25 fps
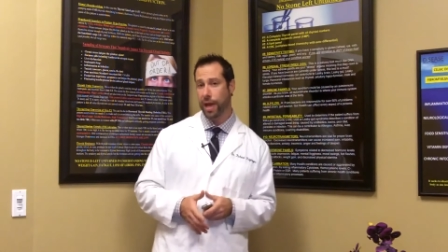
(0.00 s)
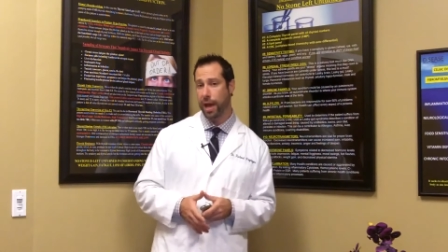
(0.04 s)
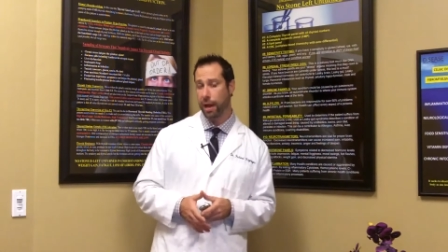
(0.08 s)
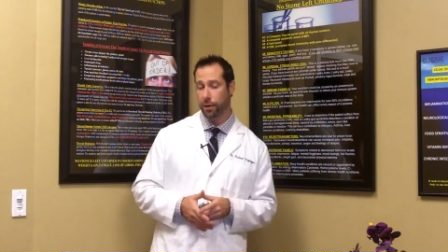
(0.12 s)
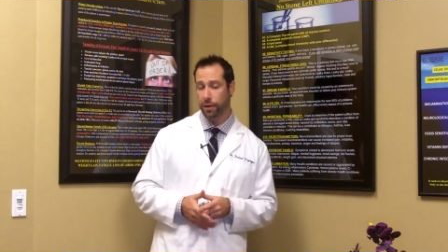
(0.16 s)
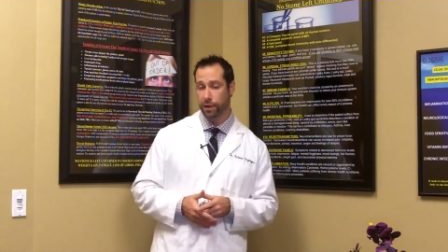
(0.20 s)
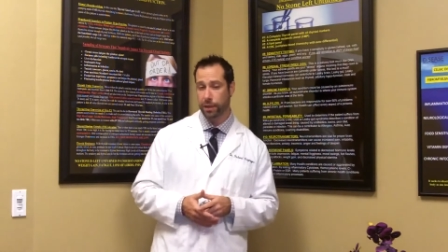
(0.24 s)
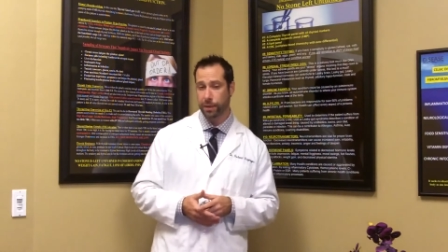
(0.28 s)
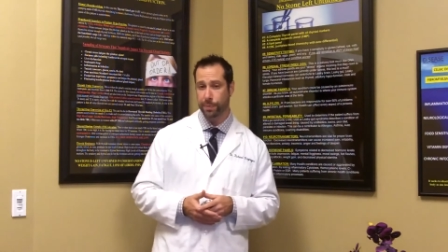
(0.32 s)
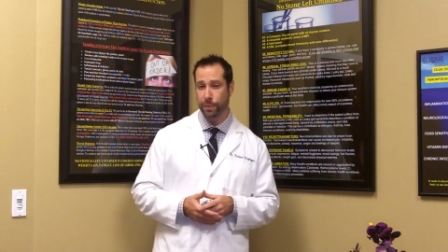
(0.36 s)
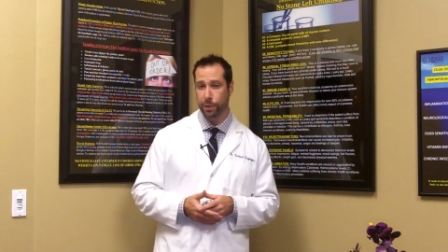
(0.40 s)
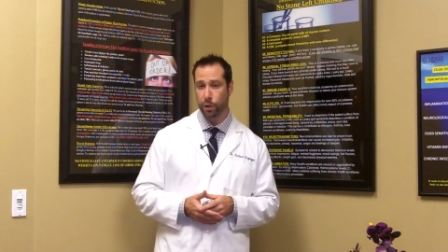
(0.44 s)

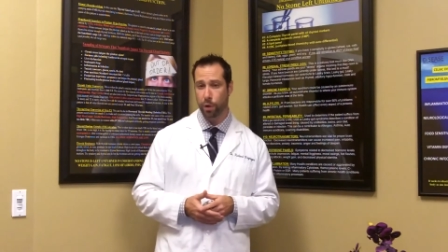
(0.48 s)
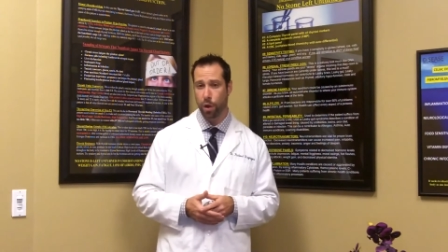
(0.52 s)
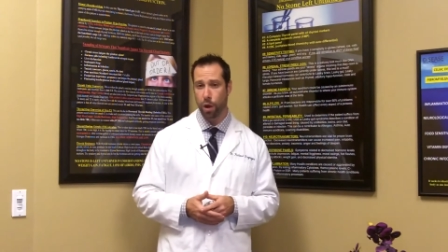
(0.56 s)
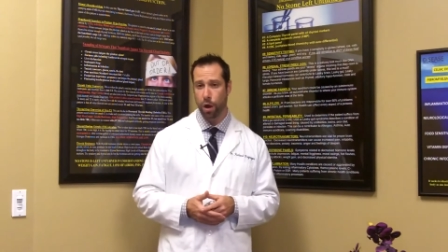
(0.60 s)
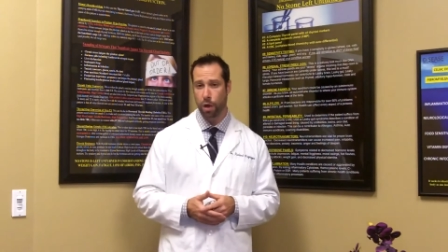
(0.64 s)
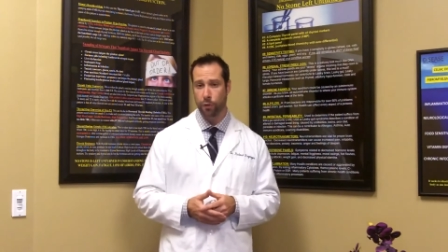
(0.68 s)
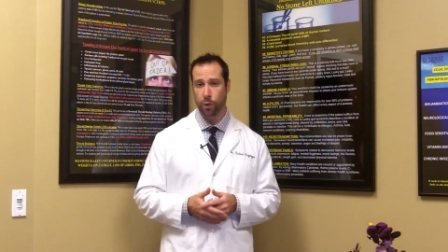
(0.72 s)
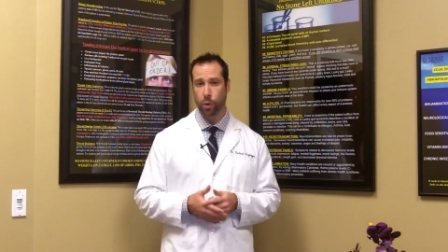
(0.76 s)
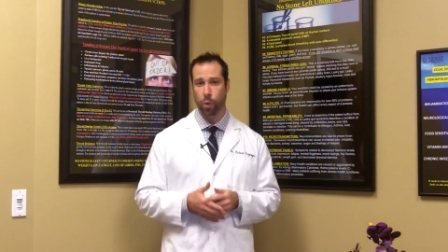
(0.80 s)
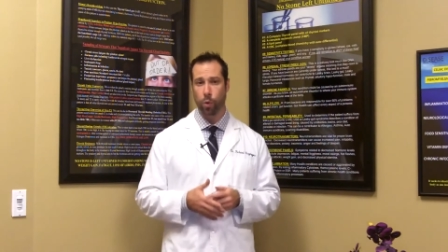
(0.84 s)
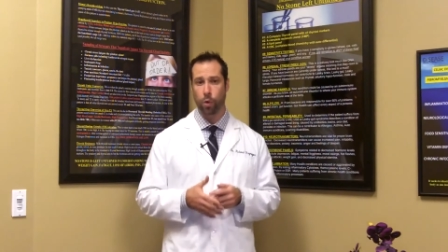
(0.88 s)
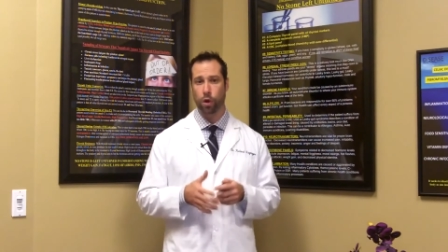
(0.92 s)
glutathione
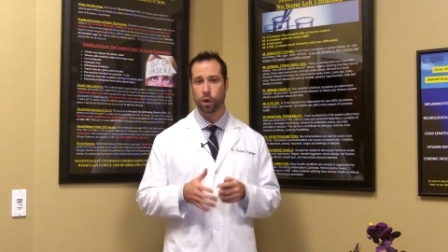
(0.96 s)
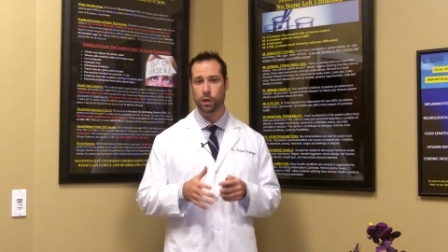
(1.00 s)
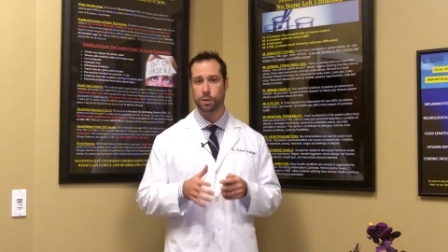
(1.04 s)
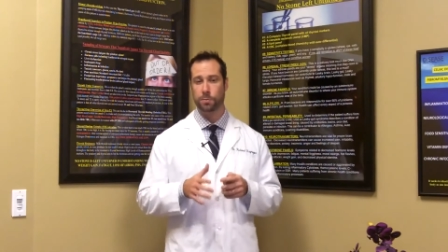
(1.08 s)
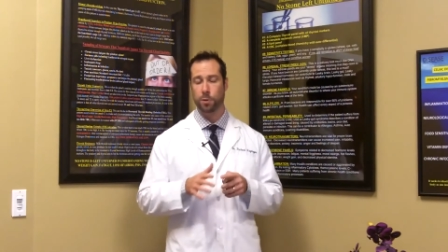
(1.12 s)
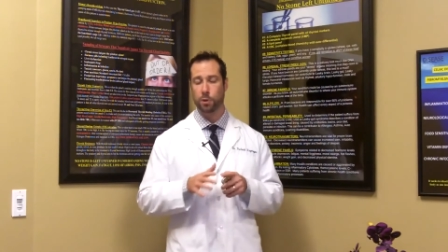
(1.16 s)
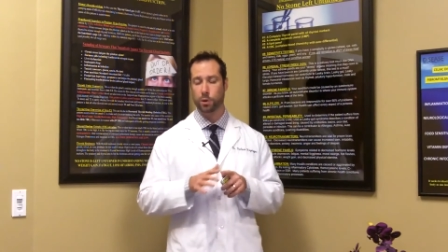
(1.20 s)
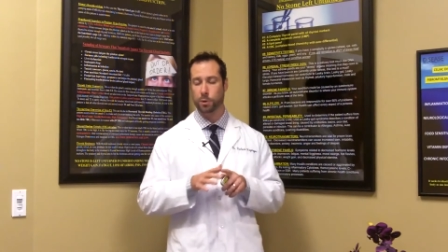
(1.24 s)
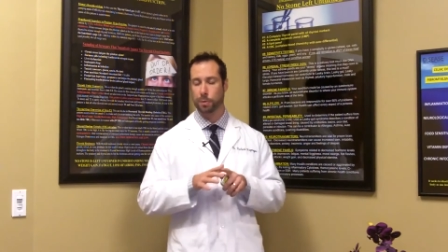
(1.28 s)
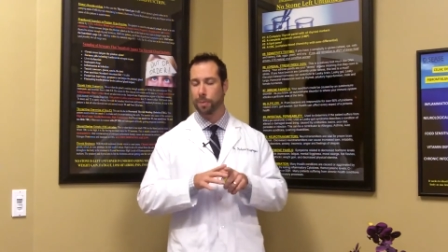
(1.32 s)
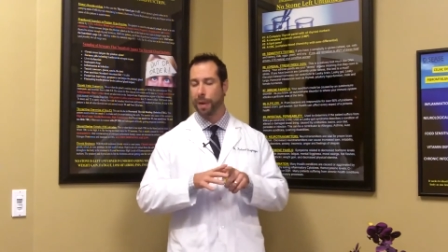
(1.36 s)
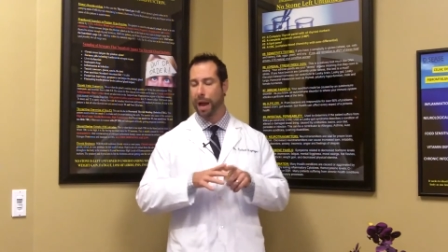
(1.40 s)
has been called
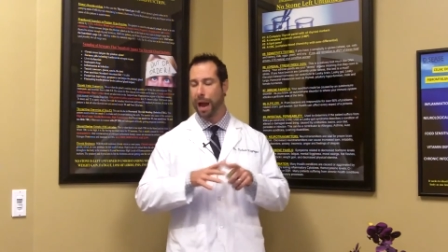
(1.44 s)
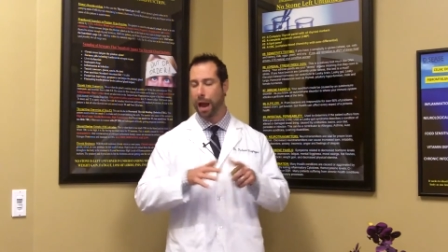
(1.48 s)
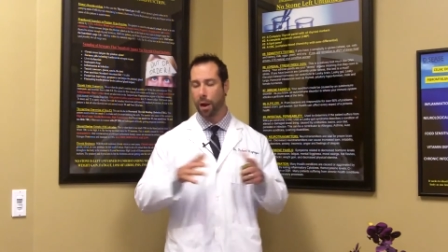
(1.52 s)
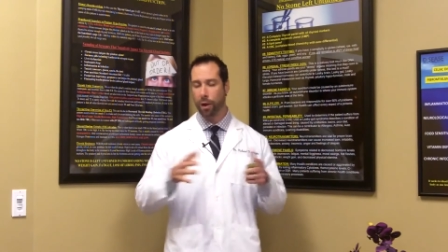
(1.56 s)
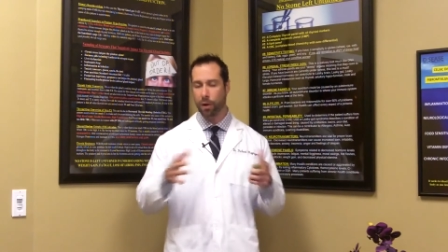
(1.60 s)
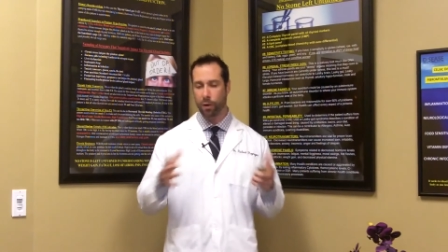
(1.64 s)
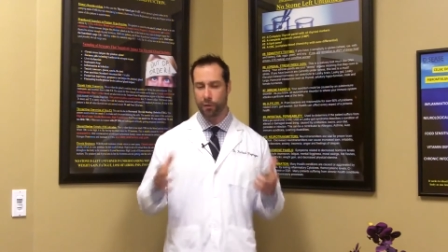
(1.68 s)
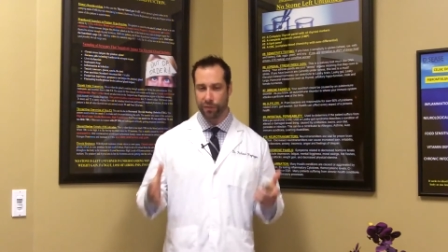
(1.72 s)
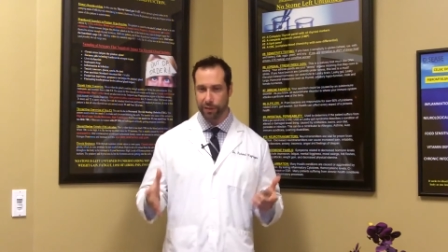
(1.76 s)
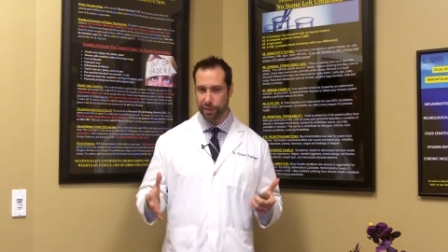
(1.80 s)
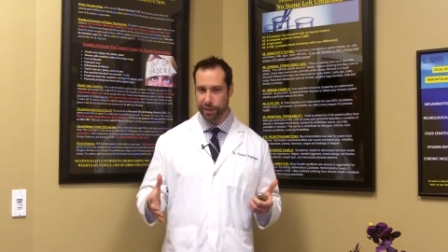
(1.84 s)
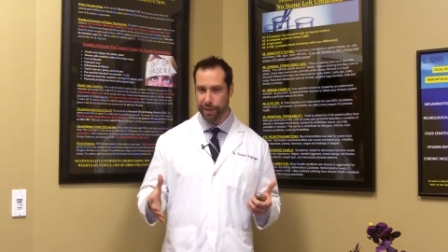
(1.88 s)
the world's
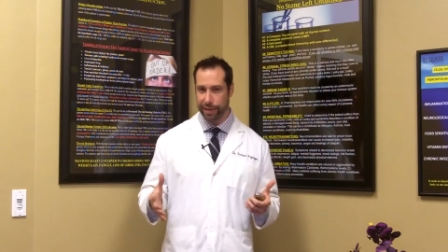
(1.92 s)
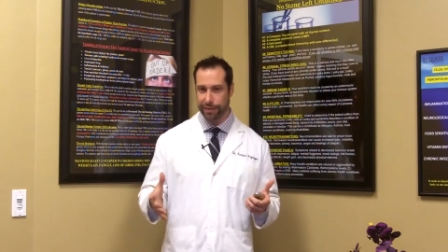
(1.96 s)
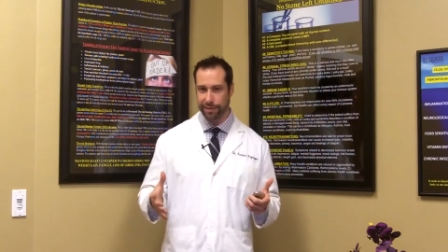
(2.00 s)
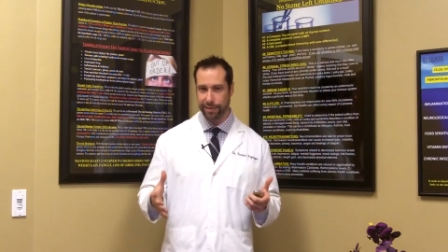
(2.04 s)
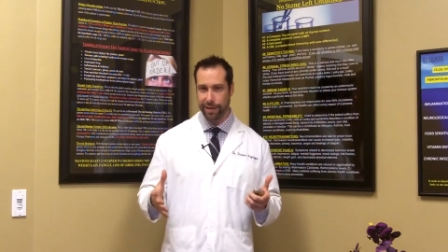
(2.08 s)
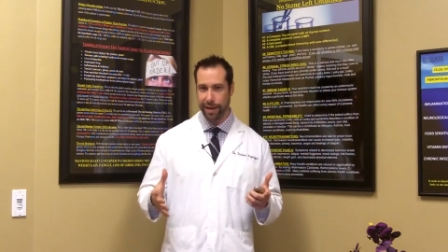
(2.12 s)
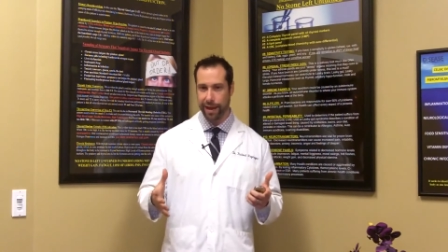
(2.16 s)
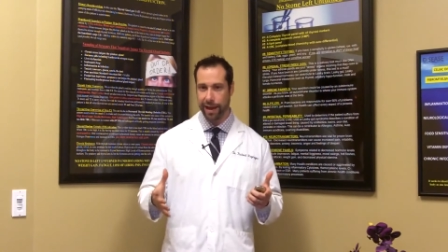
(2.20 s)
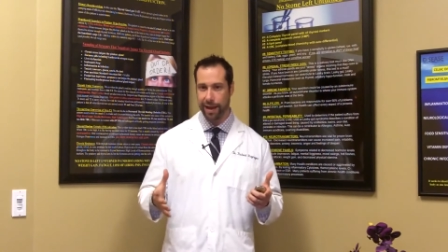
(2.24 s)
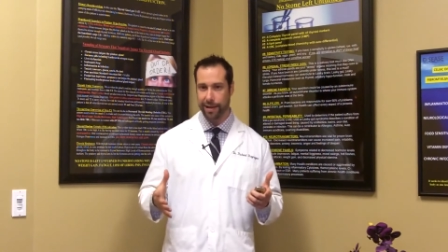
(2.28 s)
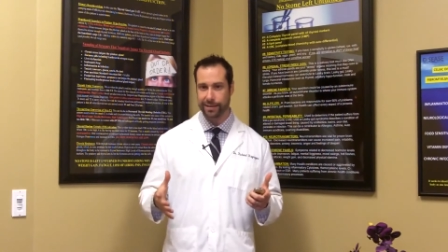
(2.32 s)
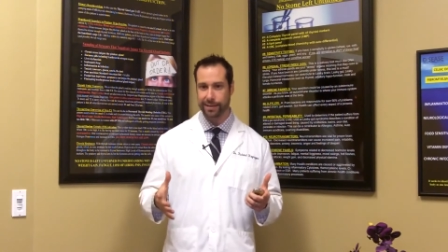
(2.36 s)
most
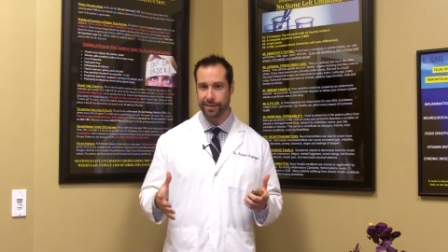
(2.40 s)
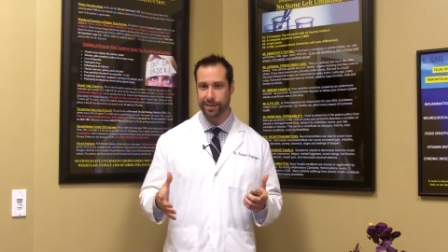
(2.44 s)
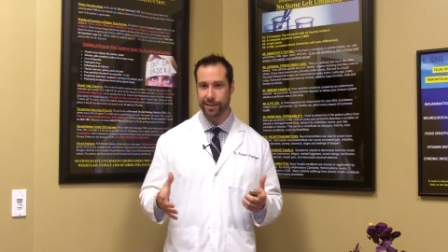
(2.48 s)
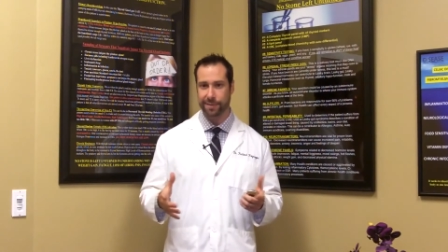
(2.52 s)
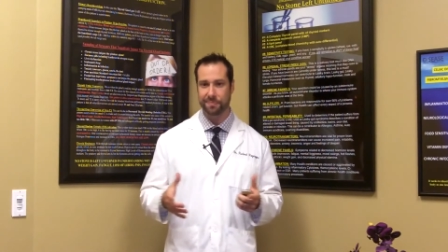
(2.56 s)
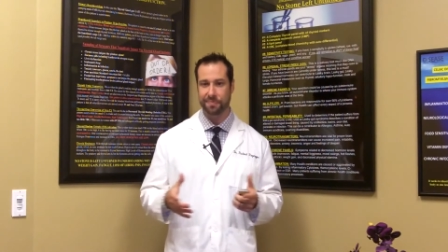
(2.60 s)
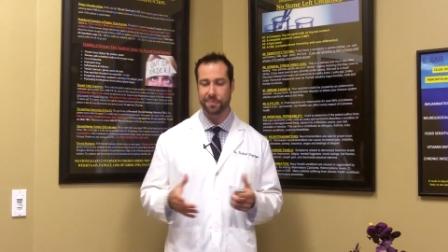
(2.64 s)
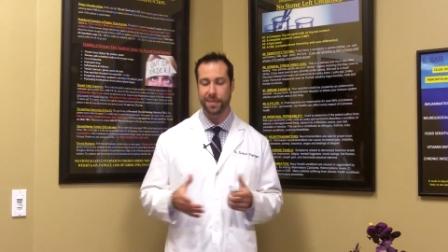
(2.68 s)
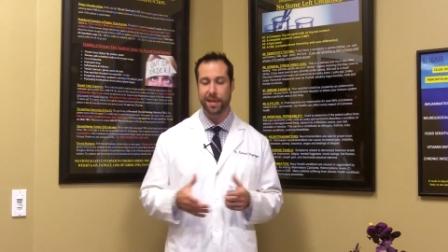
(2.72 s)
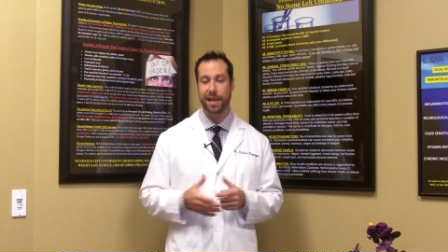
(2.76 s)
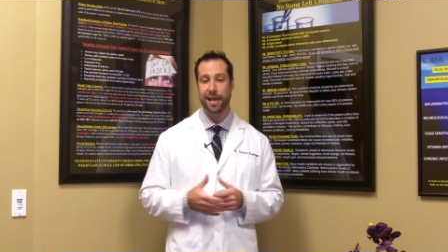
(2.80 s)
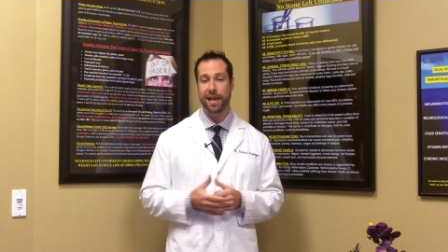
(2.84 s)
powerful
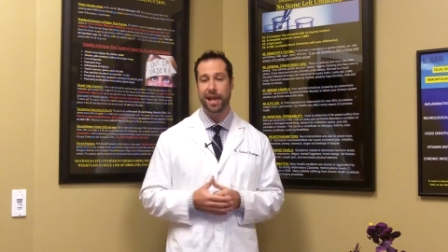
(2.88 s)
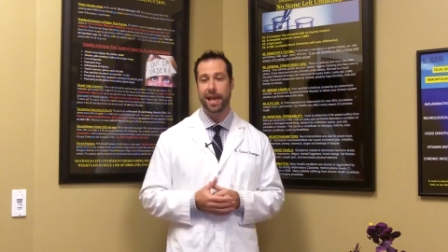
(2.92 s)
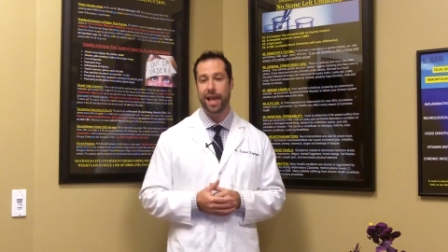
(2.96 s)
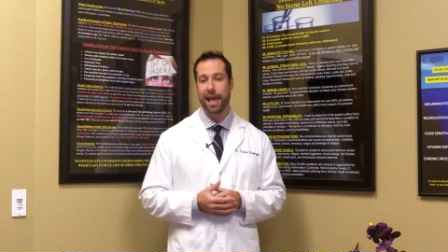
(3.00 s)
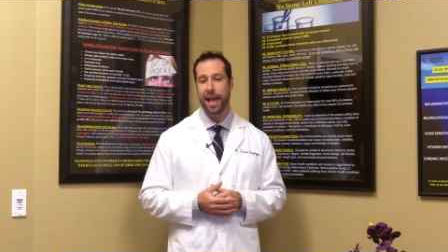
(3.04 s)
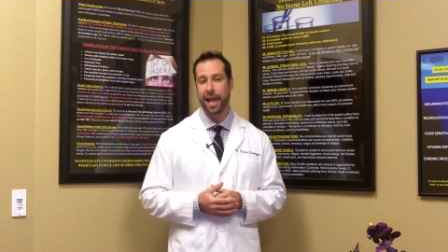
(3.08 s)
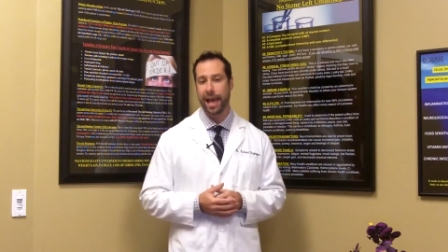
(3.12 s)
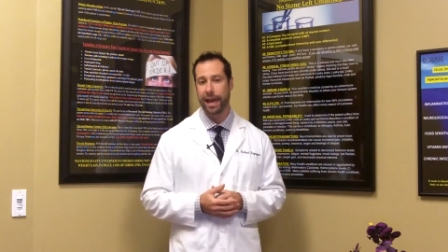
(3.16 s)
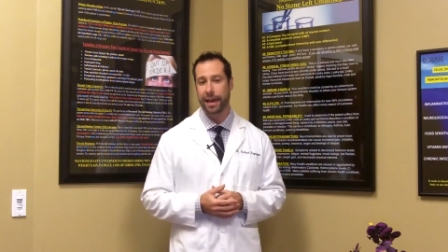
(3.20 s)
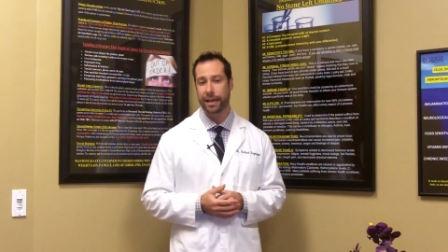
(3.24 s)
antioxidant,